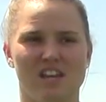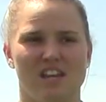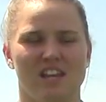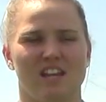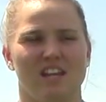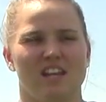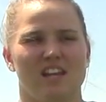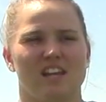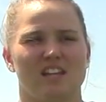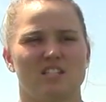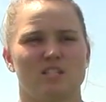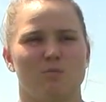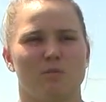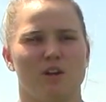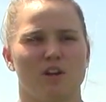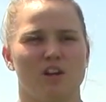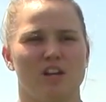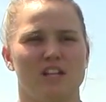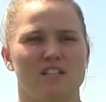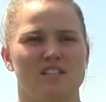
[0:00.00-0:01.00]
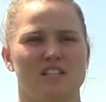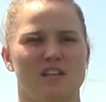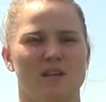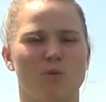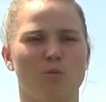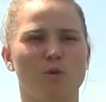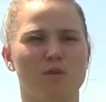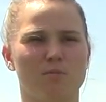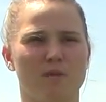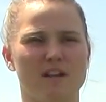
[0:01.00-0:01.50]
and experience
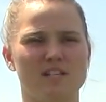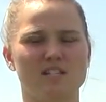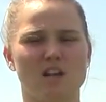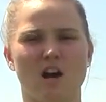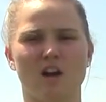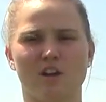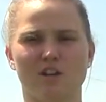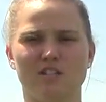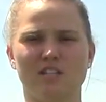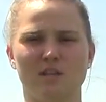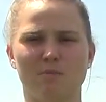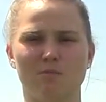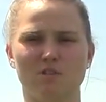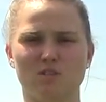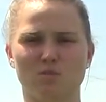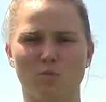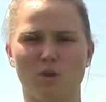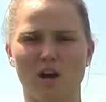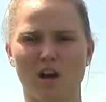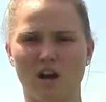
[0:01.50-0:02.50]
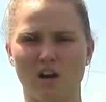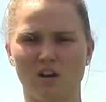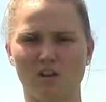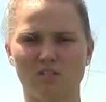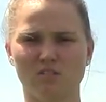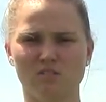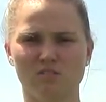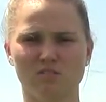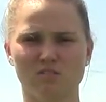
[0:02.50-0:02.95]
it with my soccer team as well.